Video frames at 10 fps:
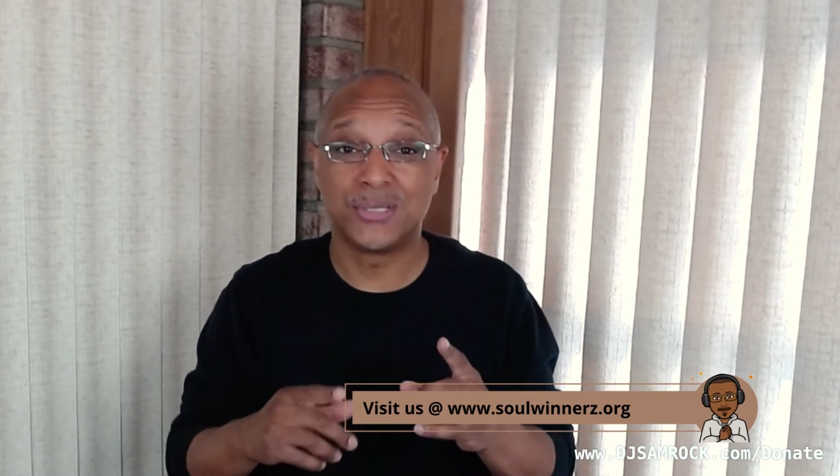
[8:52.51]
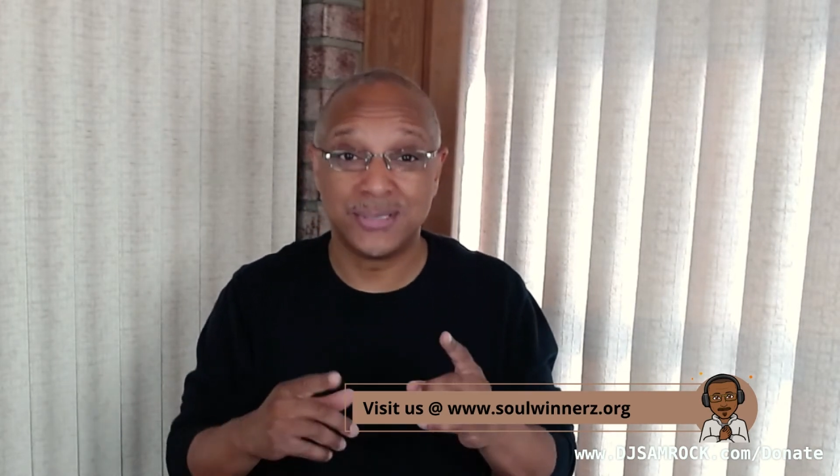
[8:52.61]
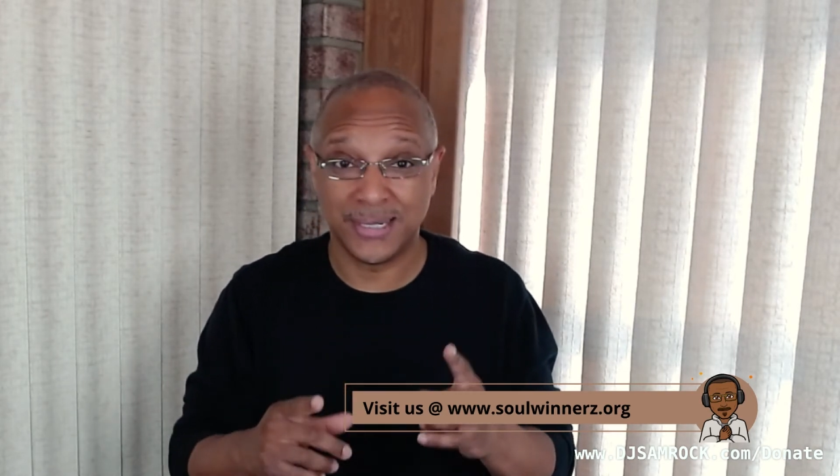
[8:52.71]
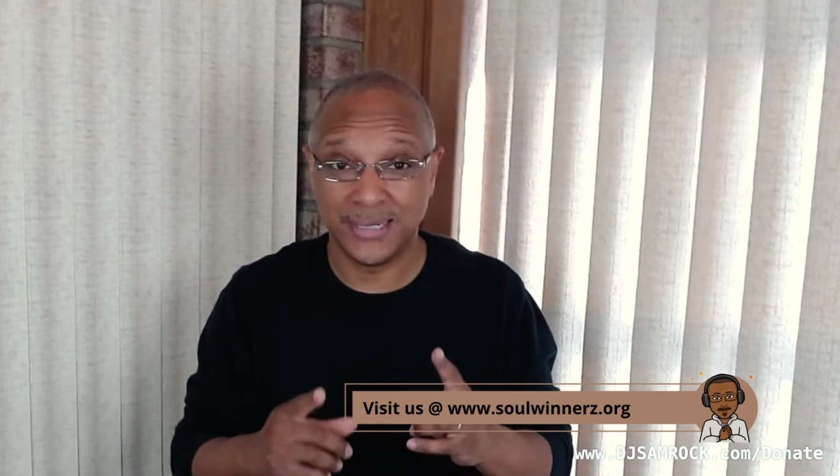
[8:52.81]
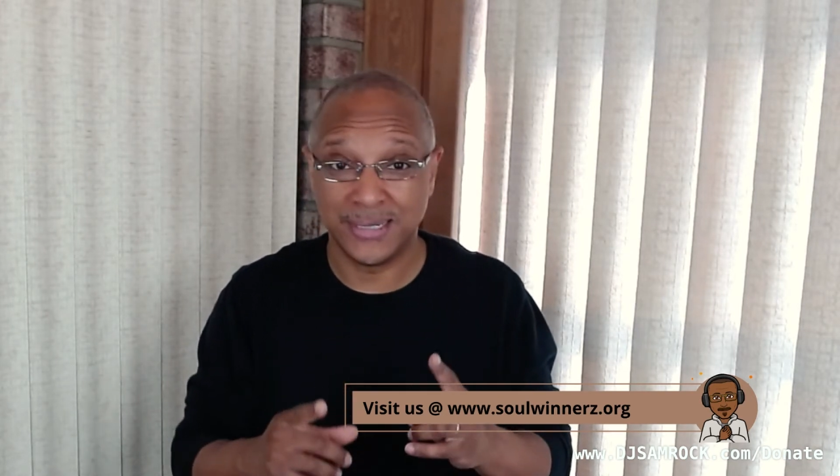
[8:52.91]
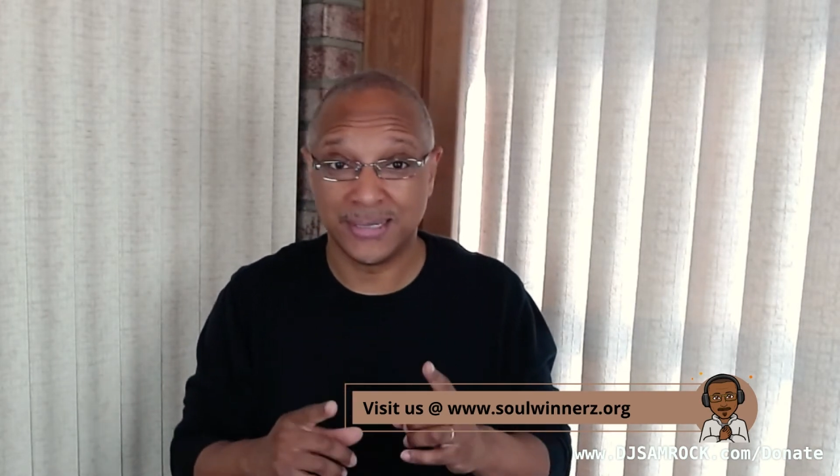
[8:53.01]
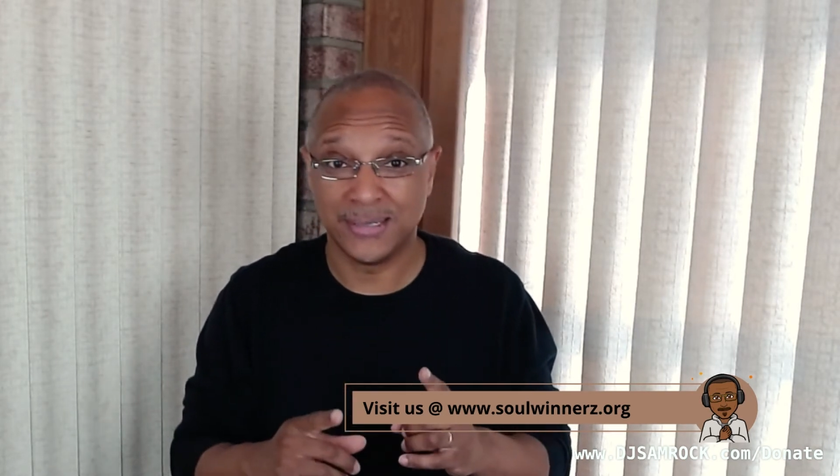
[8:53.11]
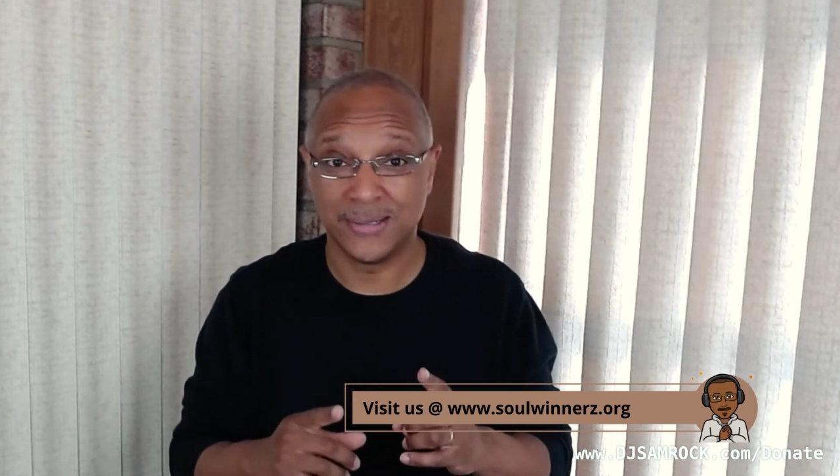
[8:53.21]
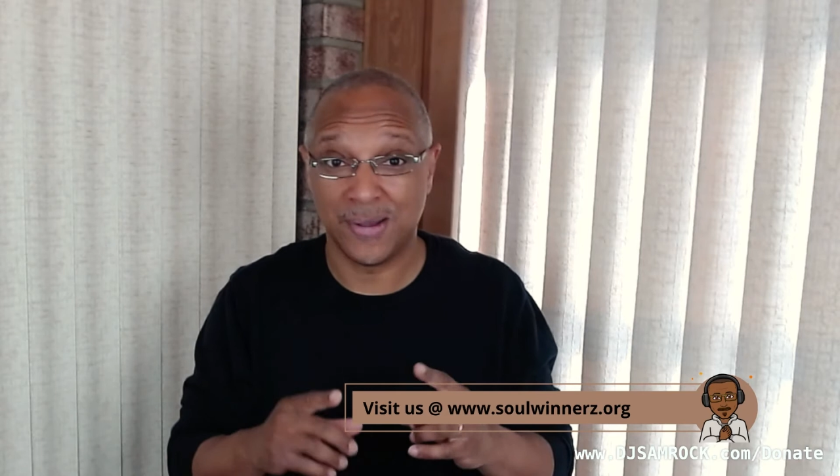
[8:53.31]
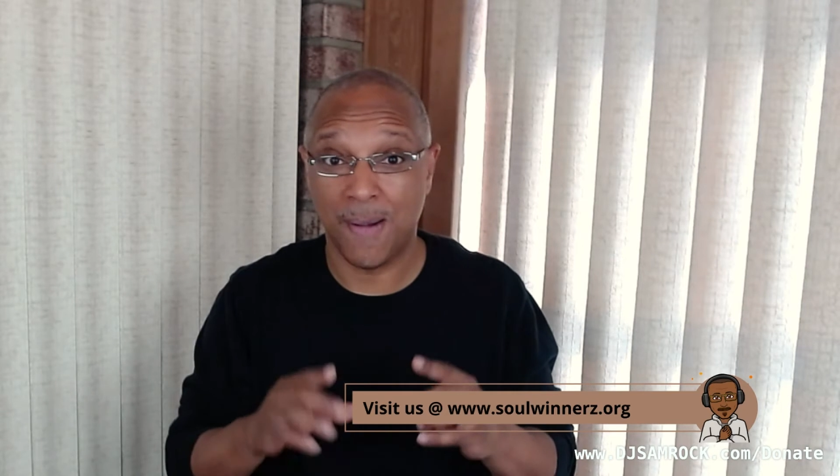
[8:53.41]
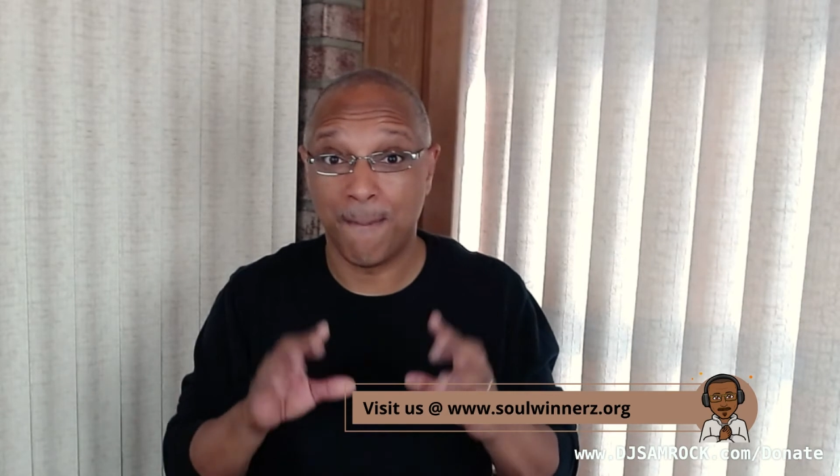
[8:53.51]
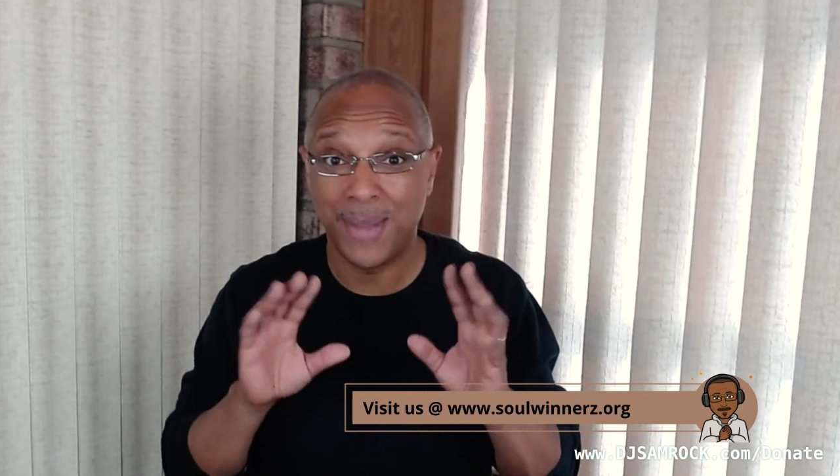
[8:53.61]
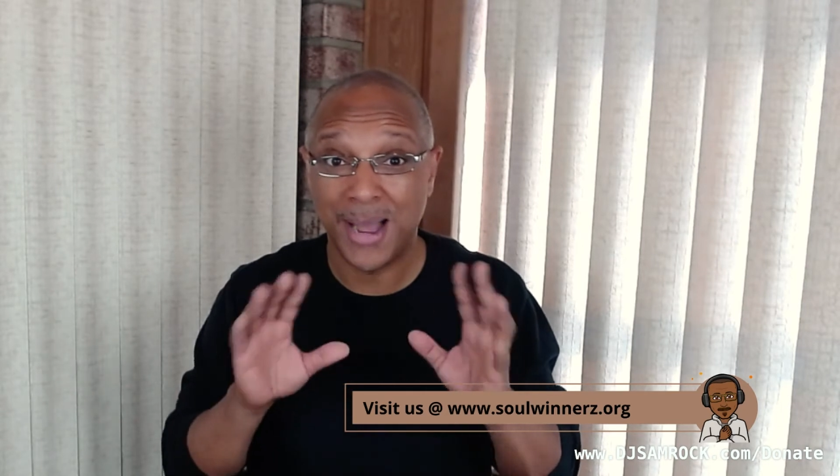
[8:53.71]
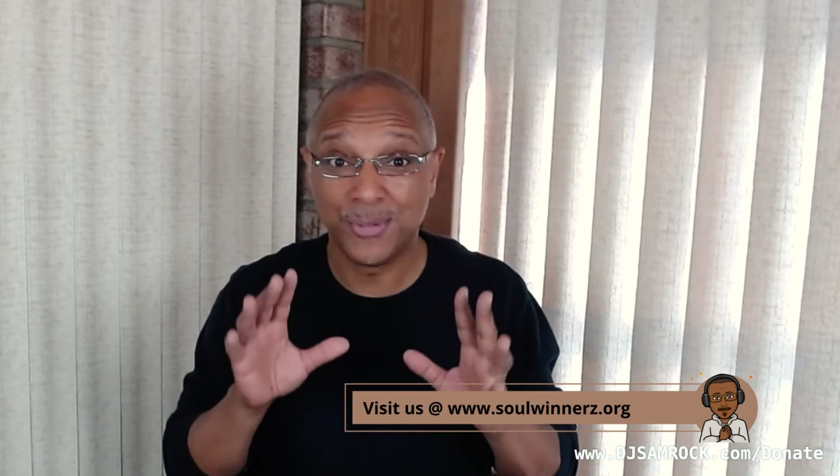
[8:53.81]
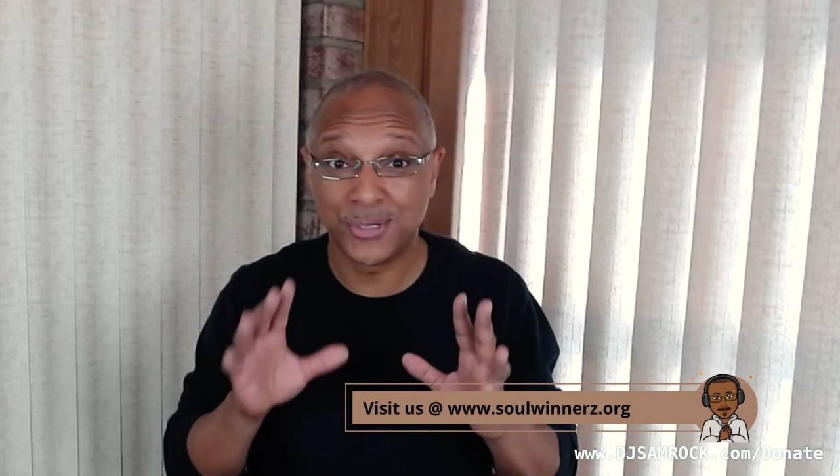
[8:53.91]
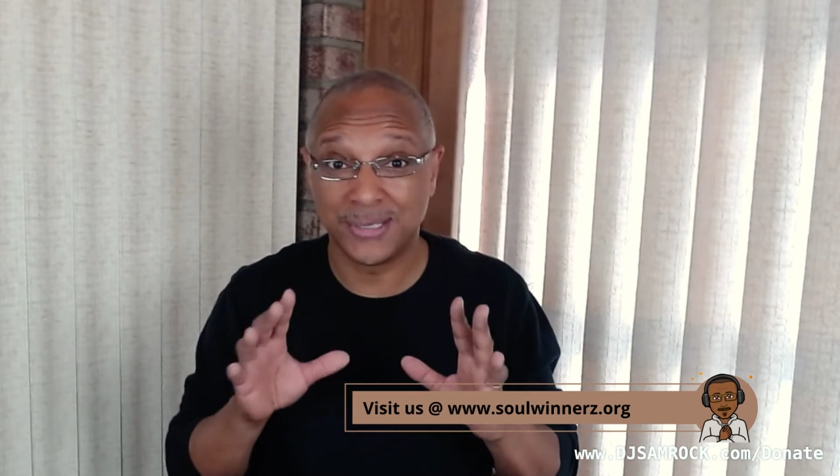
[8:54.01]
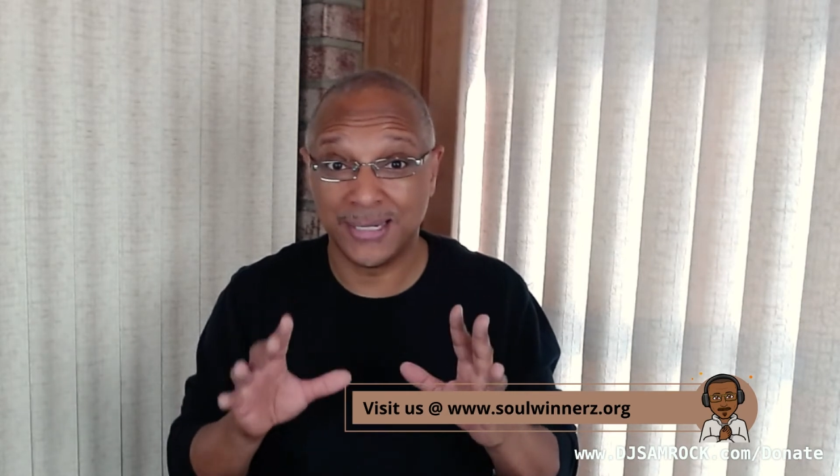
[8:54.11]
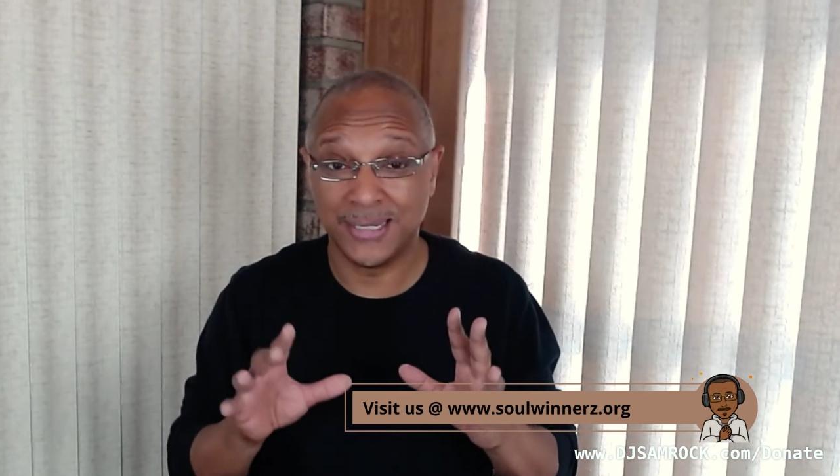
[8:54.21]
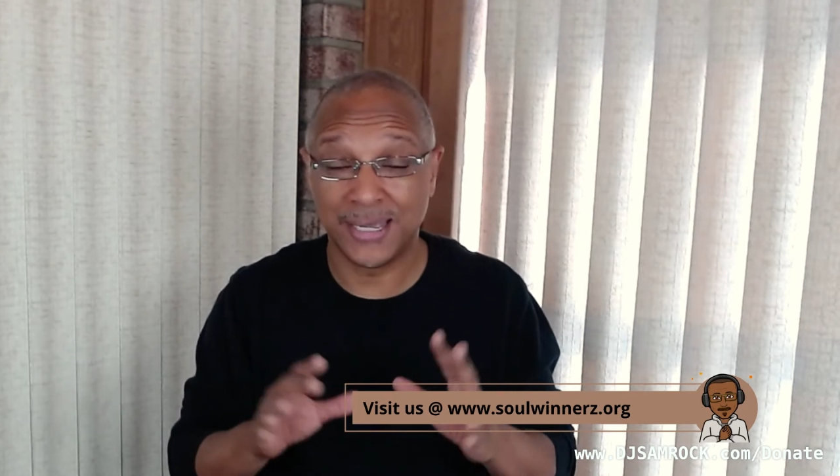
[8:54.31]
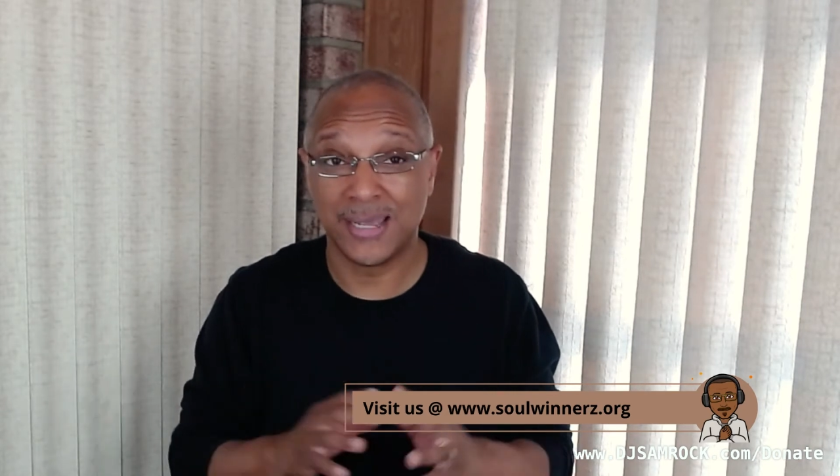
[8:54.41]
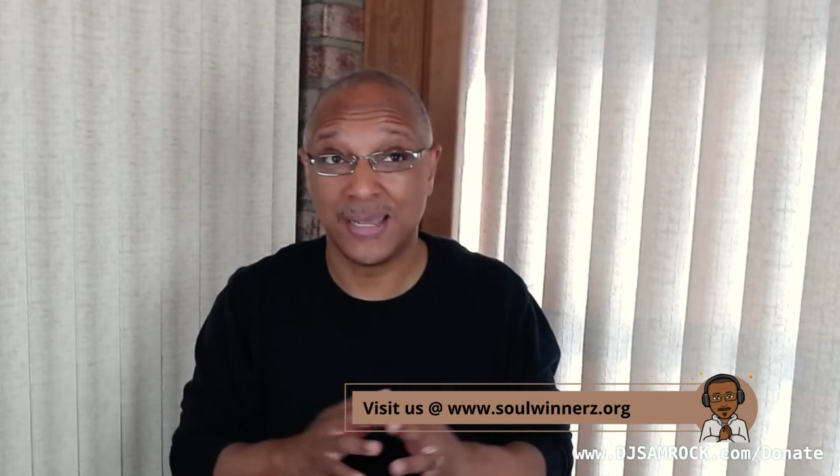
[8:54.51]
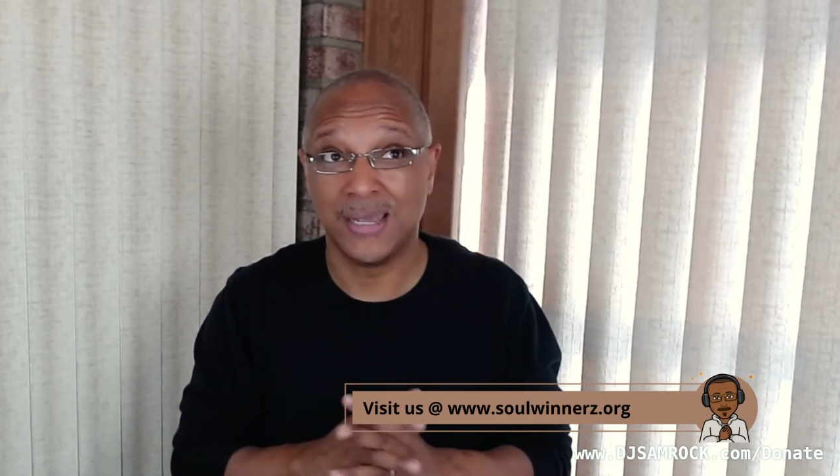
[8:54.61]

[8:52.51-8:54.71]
study, a Bible study.